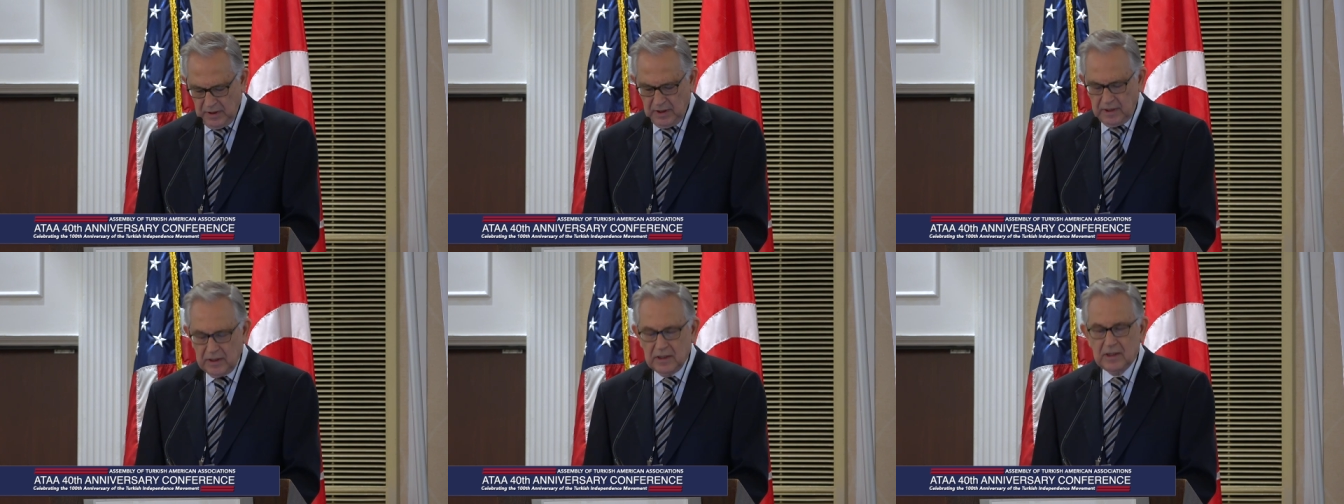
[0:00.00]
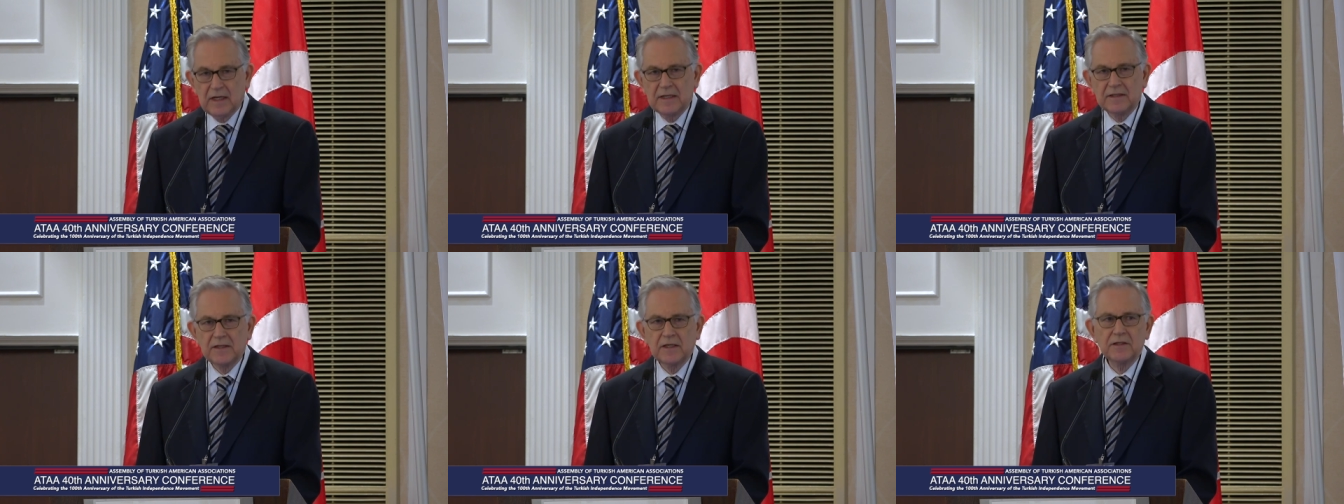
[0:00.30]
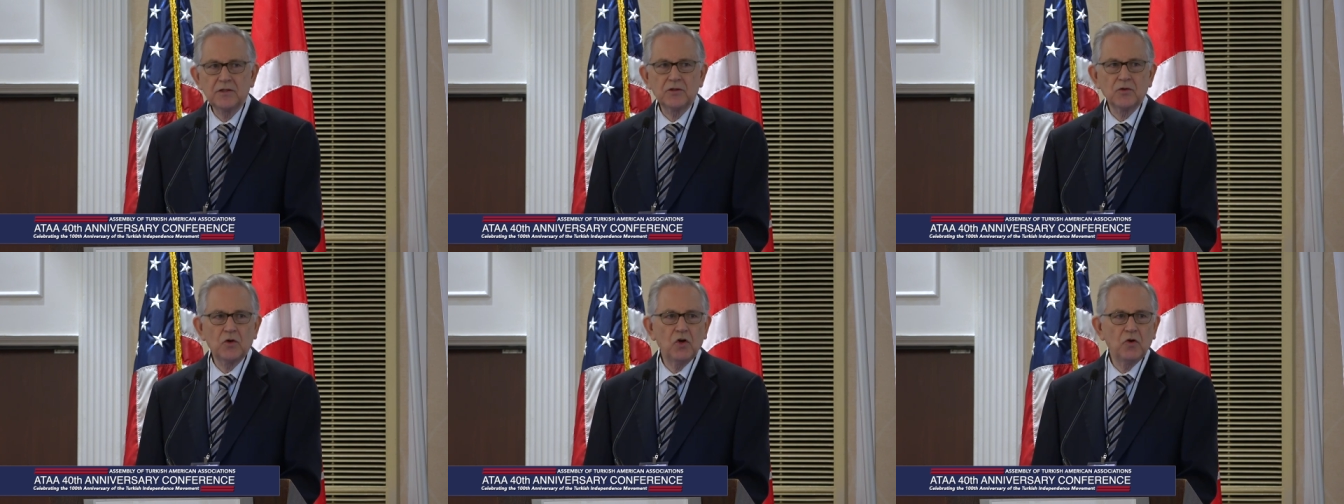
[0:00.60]
it has a
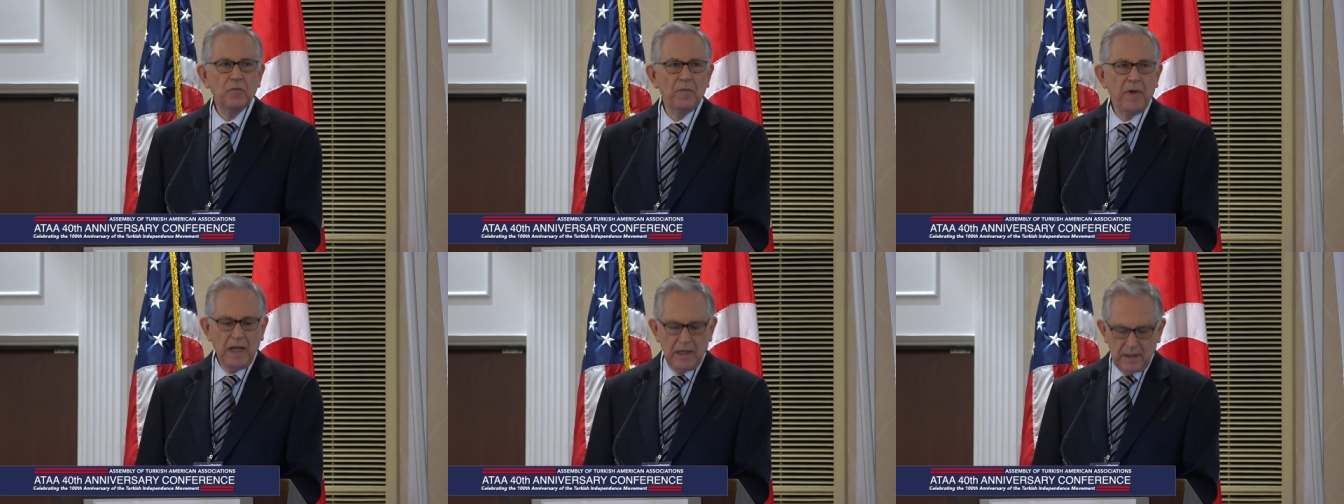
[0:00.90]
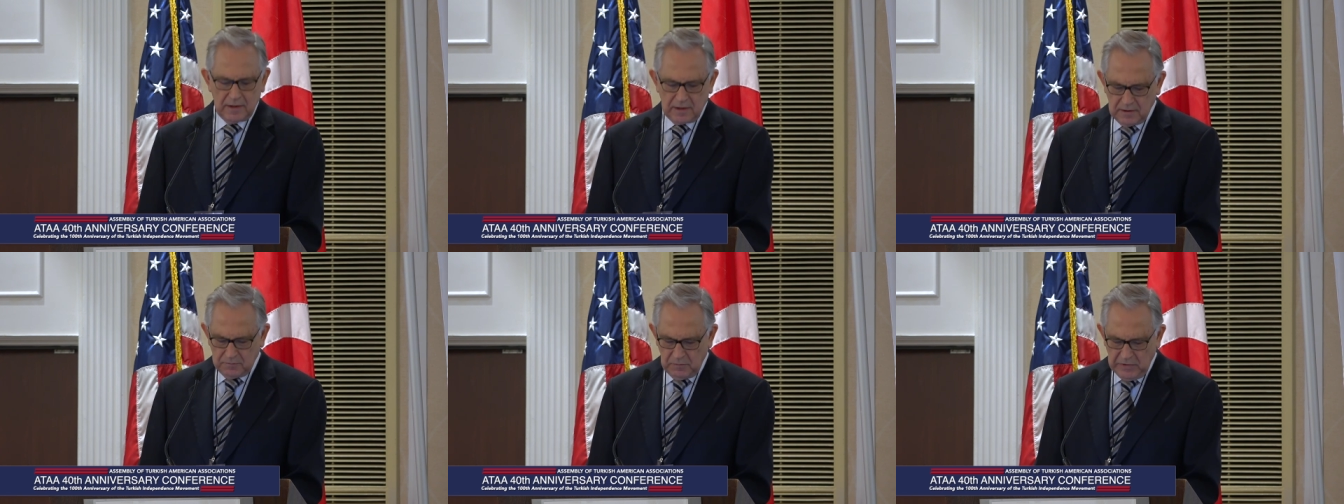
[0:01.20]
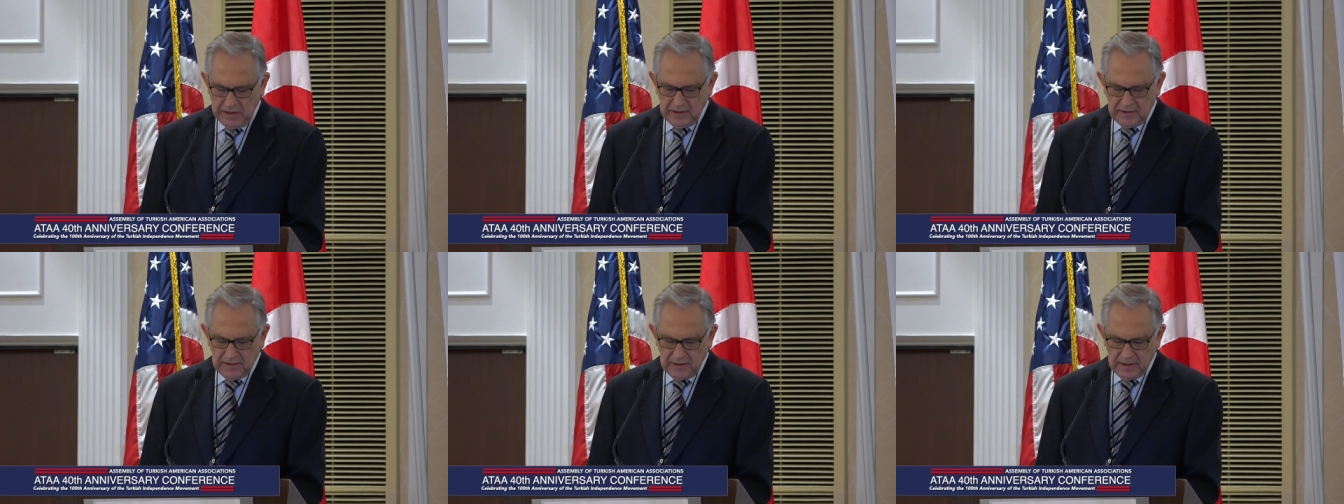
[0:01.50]
strong
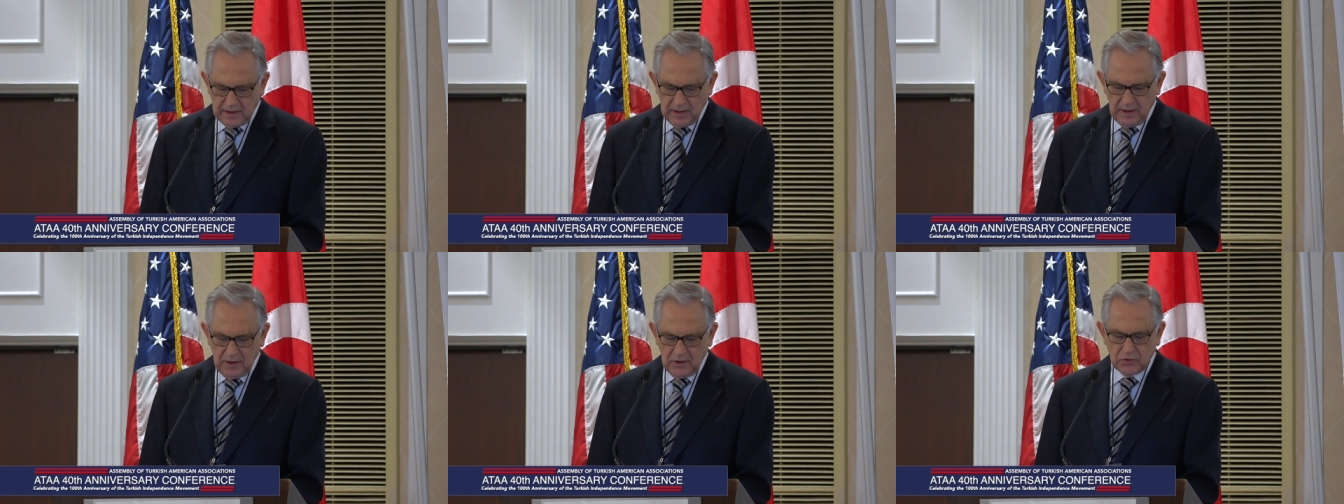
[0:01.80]
military,